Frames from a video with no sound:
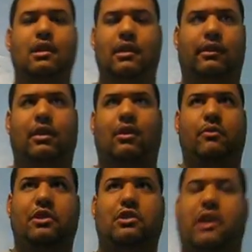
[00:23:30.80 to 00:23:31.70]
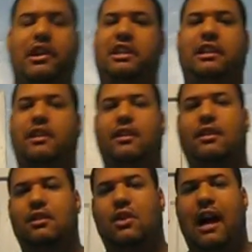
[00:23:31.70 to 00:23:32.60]
so you're going
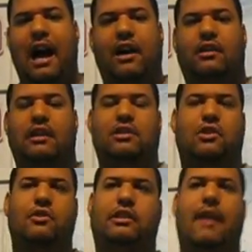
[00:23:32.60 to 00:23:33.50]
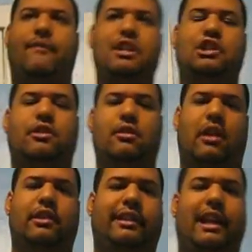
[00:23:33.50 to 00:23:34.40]
to definitely going to
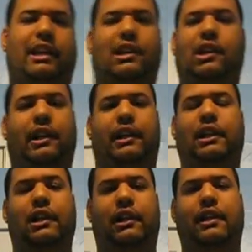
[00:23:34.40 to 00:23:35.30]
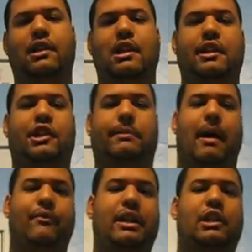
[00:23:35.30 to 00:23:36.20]
understand it clearly, just
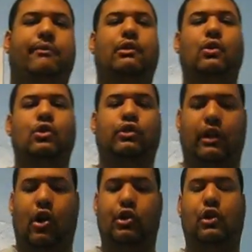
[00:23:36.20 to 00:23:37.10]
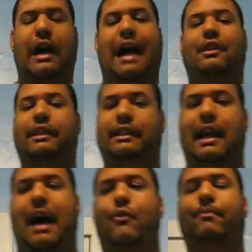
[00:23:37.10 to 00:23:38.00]
by reading the rules and also how we
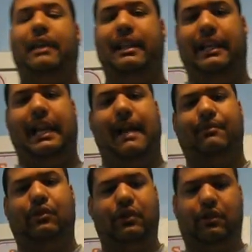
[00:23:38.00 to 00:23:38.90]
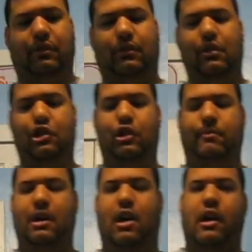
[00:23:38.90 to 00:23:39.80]
play the game. So it
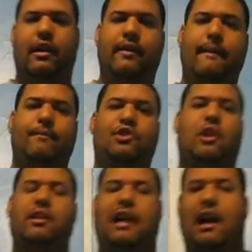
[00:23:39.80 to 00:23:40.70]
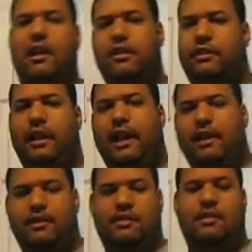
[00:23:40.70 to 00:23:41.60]
shouldn't be hard to not understand.